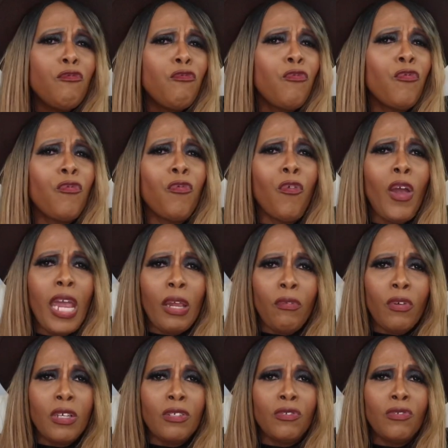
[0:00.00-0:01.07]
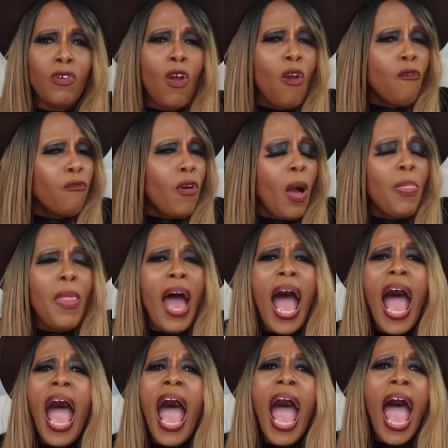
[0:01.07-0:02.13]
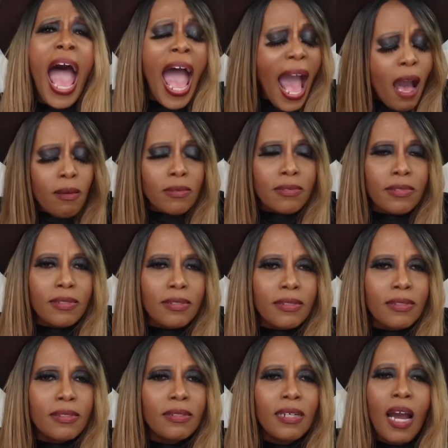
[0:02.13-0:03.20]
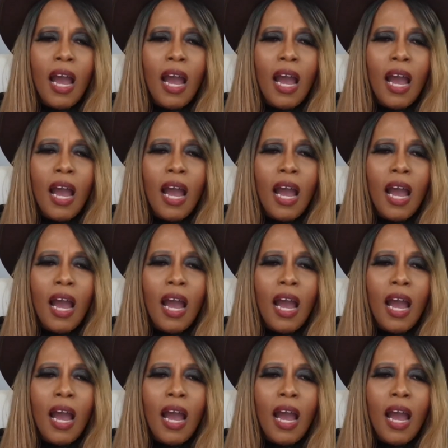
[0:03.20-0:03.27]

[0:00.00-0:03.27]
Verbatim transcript: fragrance from the house,